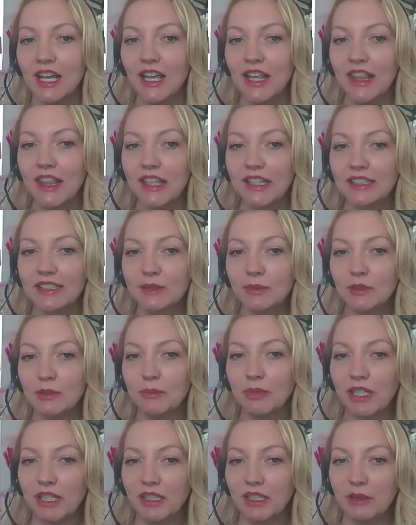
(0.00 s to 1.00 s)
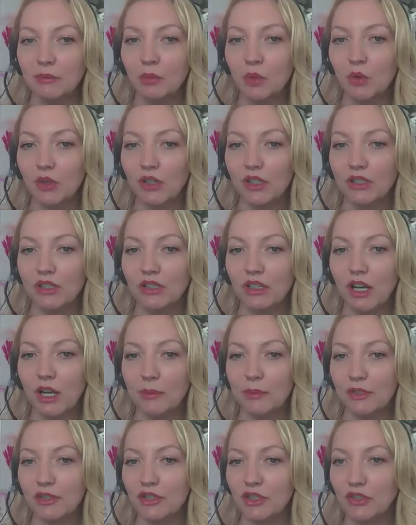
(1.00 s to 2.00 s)
This would be an important
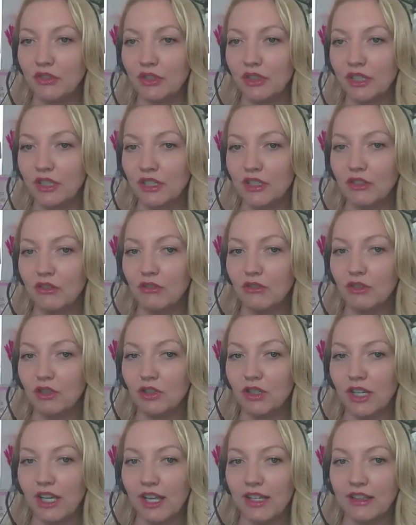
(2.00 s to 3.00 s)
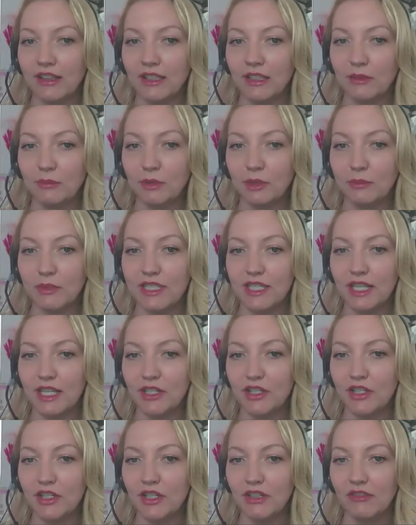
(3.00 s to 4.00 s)
opportunity to look at the
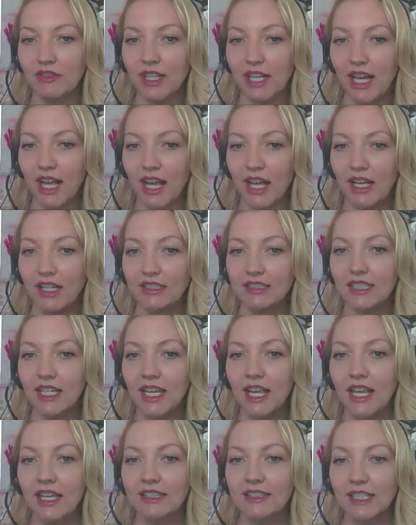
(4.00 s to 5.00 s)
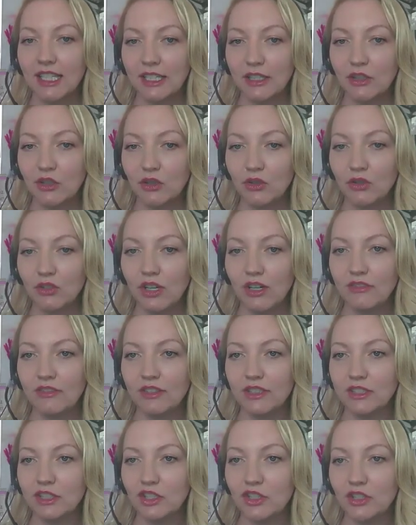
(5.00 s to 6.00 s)
implementation of the Act, take note of
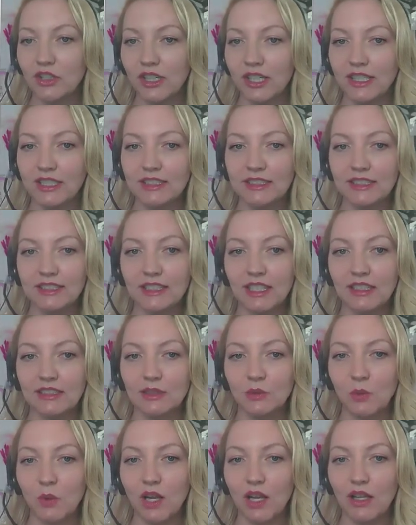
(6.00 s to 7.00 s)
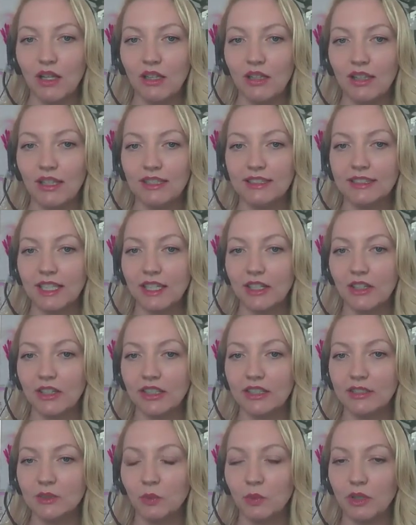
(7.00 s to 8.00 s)
its strengths, as well as
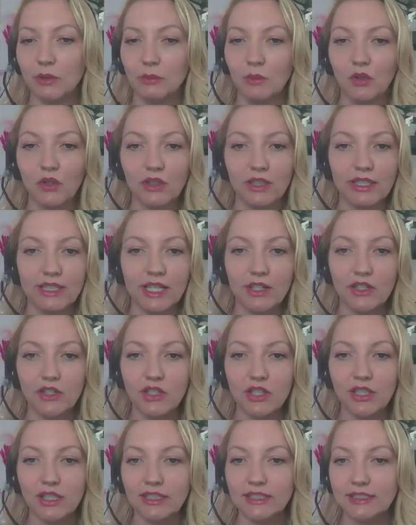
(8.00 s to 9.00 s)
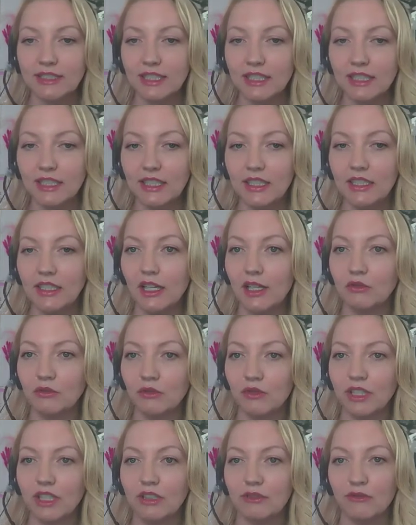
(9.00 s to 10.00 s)
areas where more attention is needed, and
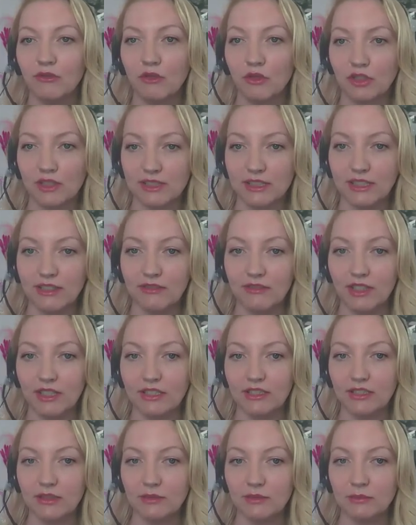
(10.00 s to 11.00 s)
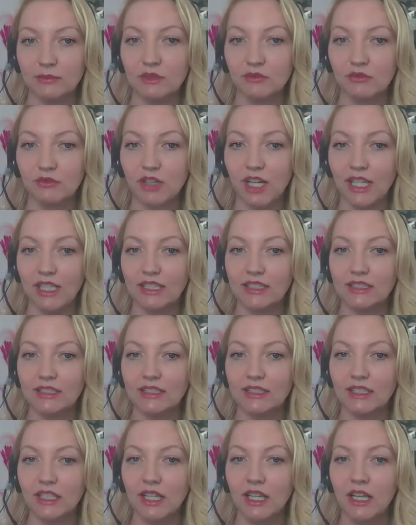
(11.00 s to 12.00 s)
reinforce the victims'
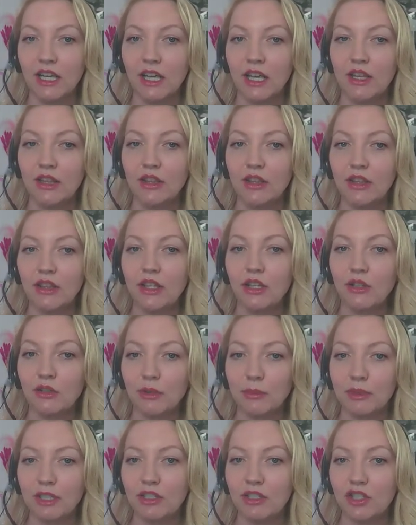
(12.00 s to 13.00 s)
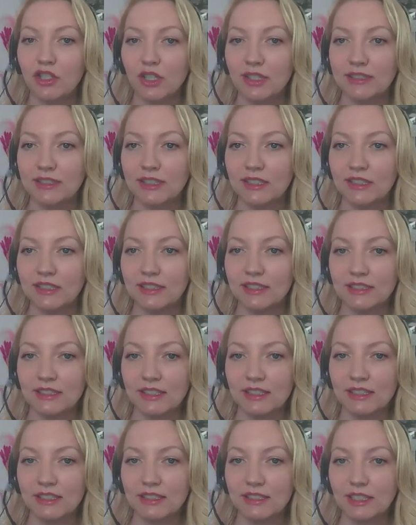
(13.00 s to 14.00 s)
rights. The criminal justice
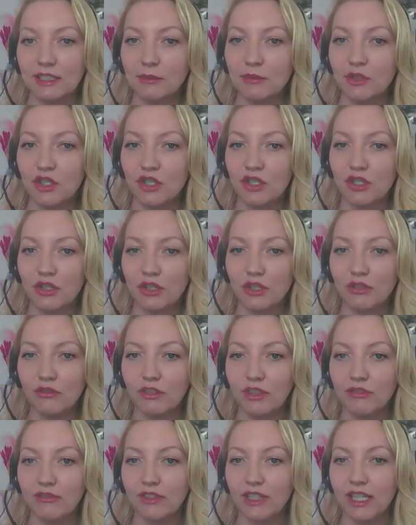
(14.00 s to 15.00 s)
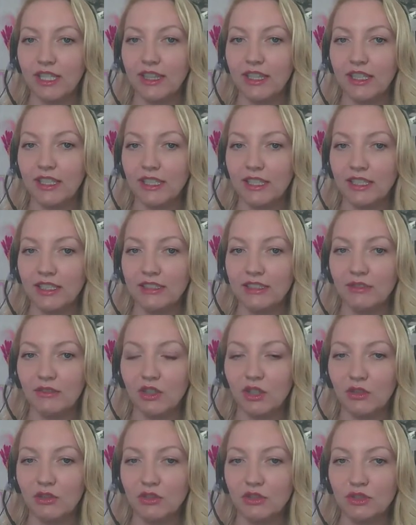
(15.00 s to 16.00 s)
system should reflect the needs of
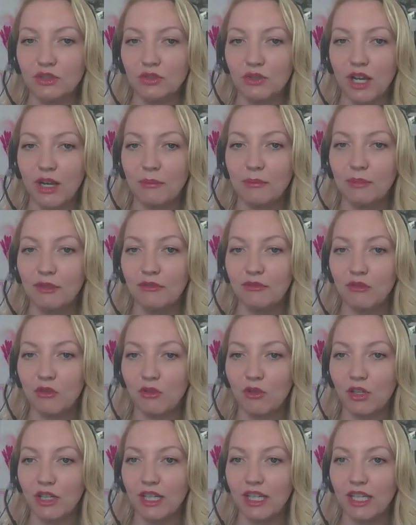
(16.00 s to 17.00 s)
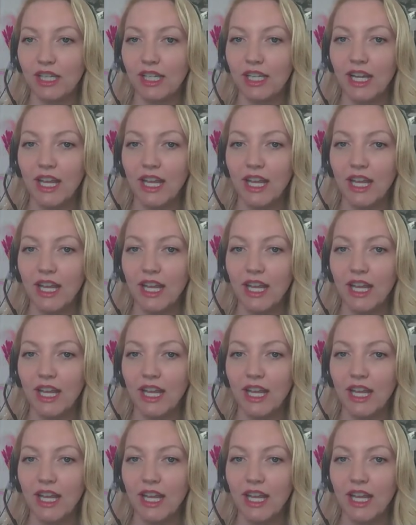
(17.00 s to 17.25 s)
those who come before it.